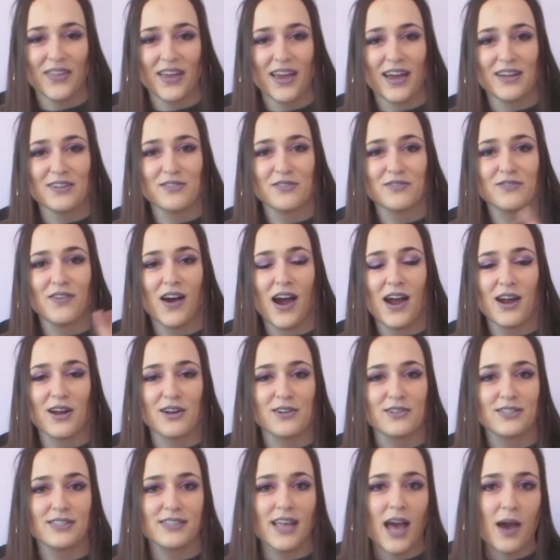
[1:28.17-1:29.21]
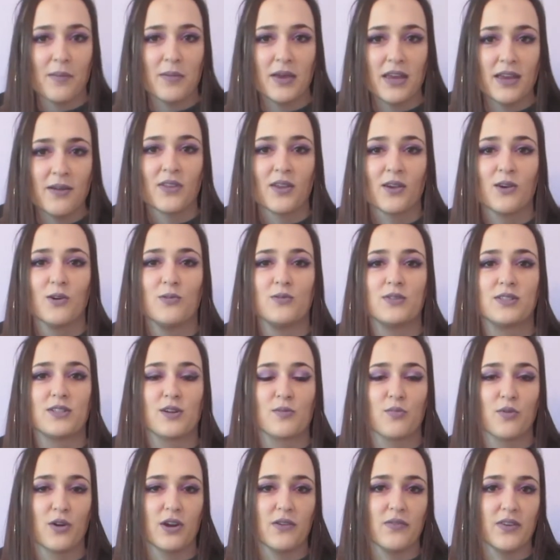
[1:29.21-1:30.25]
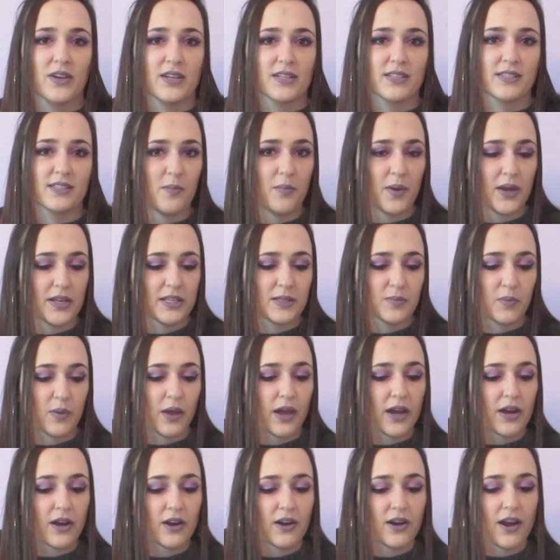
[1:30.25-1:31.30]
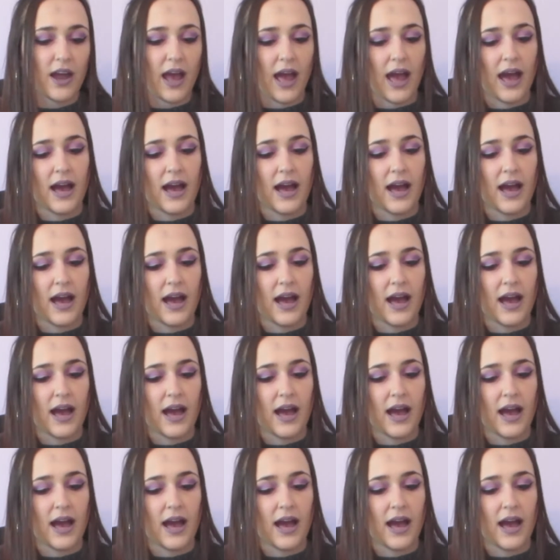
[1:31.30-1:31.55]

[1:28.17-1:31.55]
They had to fire Sammy, who was their previous bass player,